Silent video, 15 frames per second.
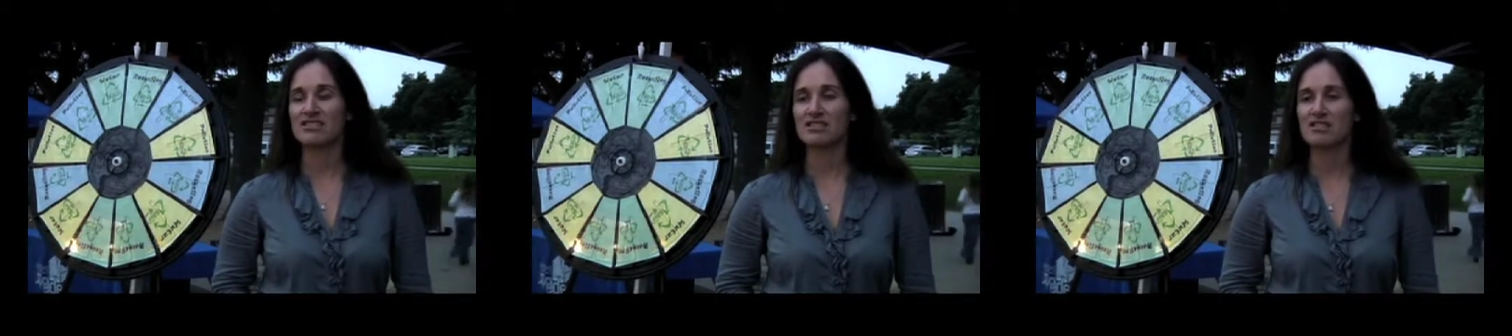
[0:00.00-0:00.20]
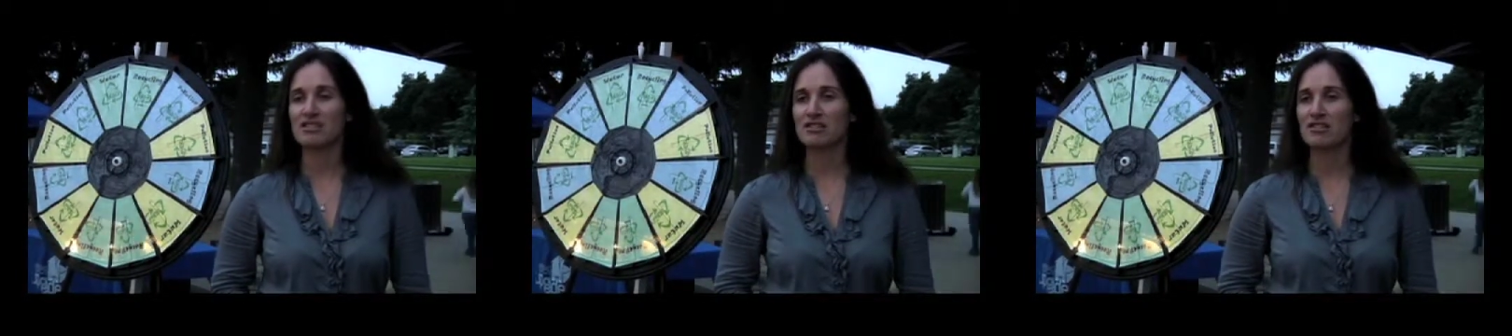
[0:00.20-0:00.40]

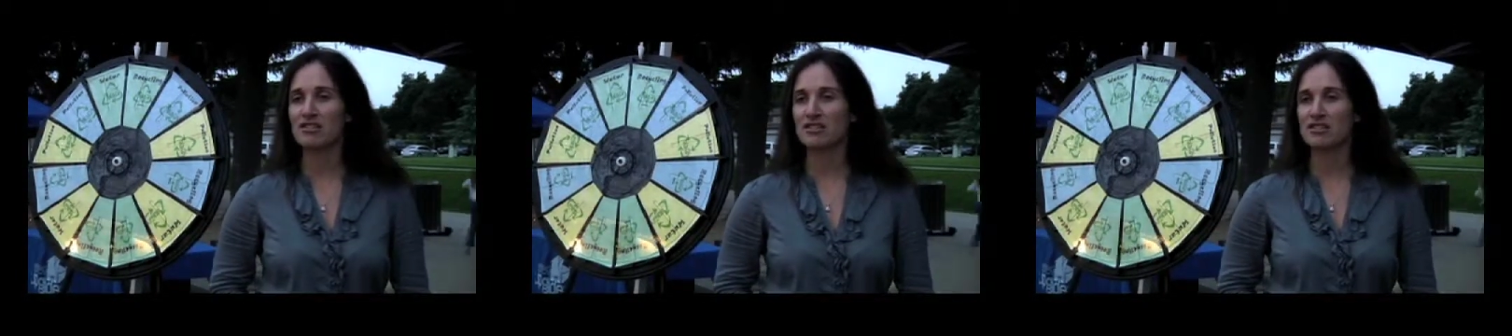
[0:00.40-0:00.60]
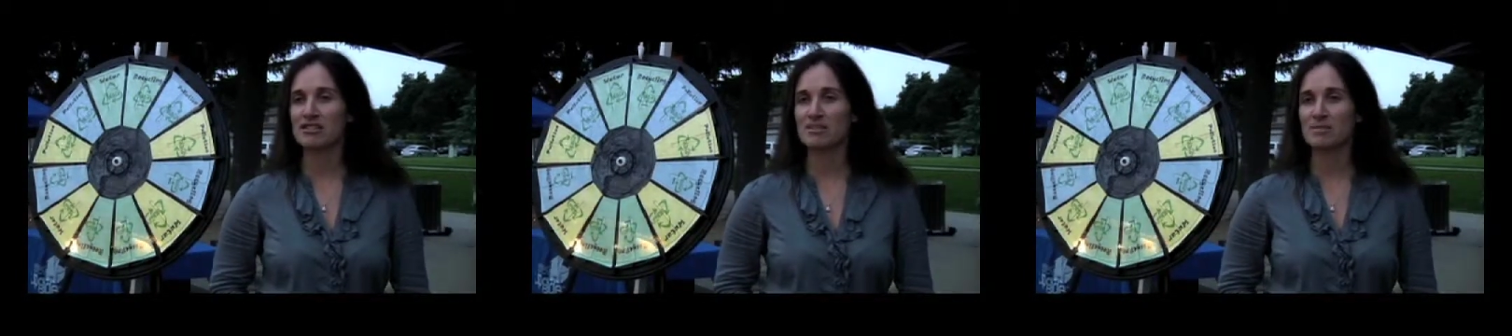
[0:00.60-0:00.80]
to the
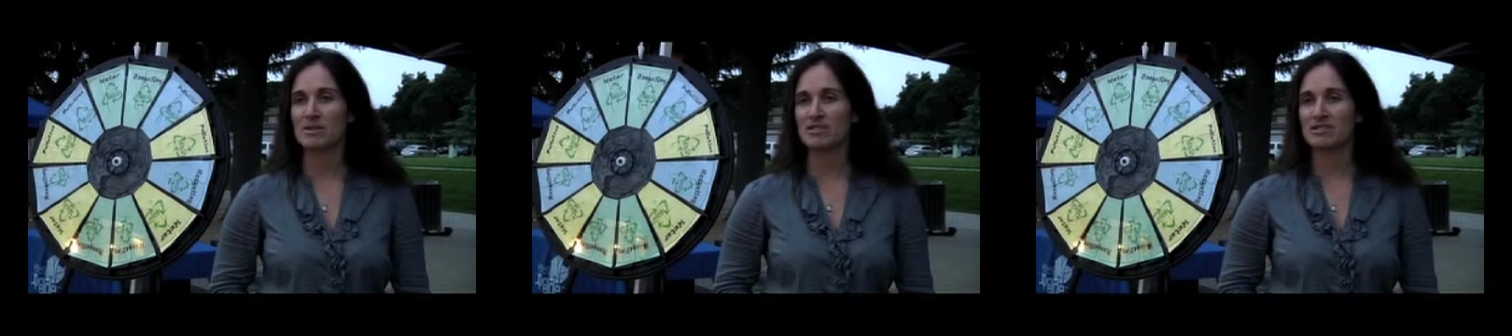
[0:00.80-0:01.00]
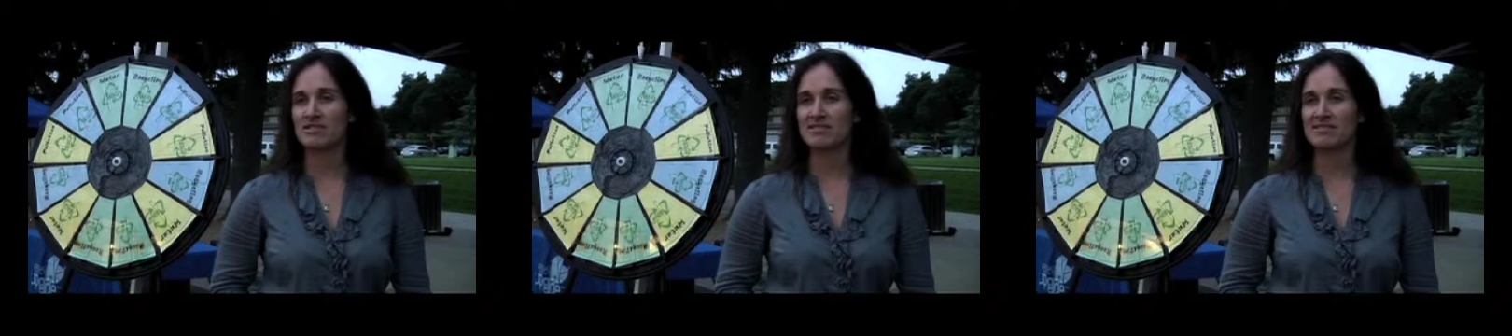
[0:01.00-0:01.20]
earth as
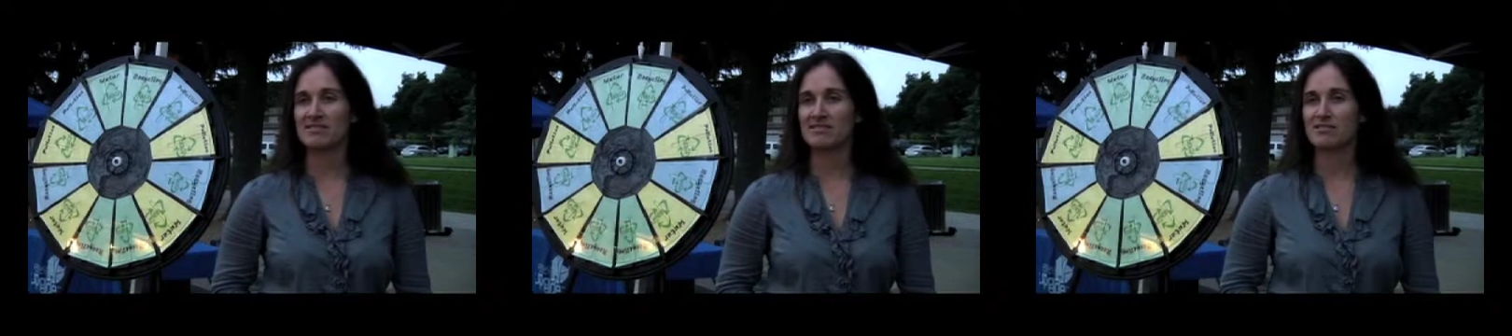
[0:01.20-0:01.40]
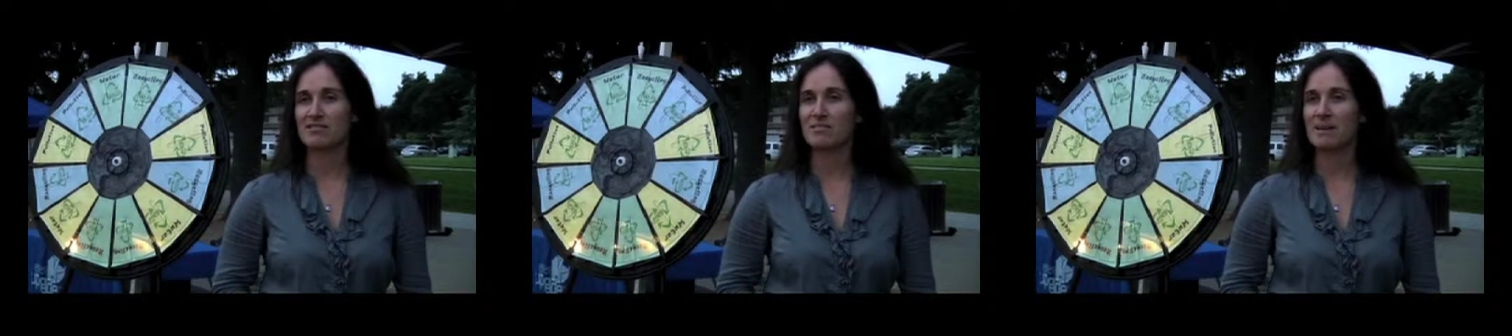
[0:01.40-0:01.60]
much as
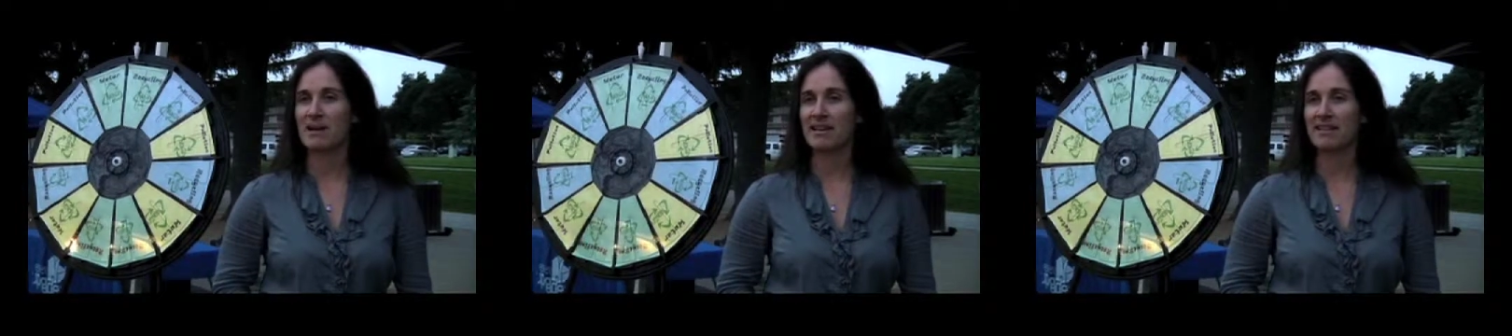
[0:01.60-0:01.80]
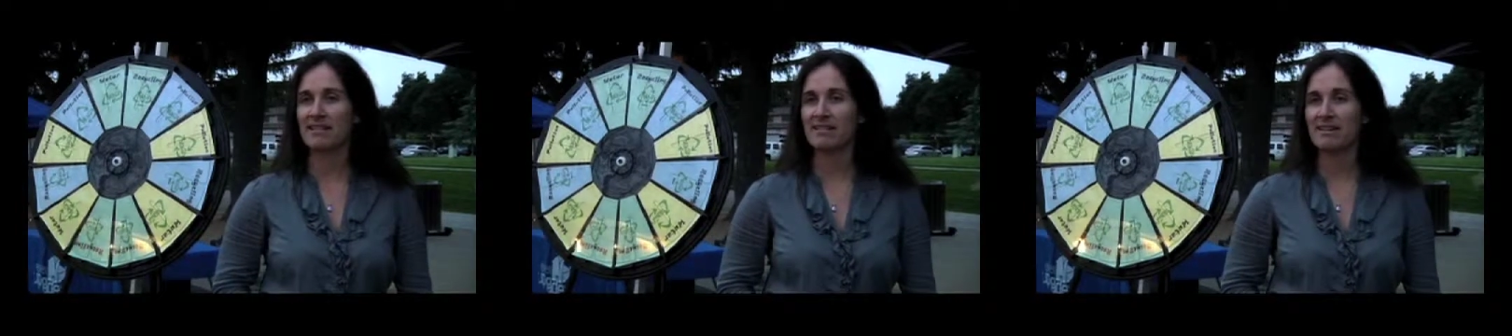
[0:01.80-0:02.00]
you
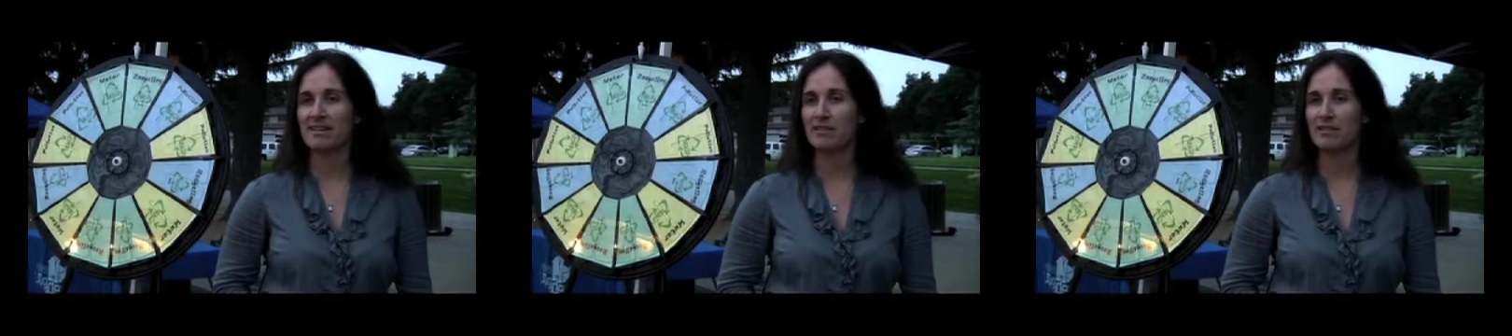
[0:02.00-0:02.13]
might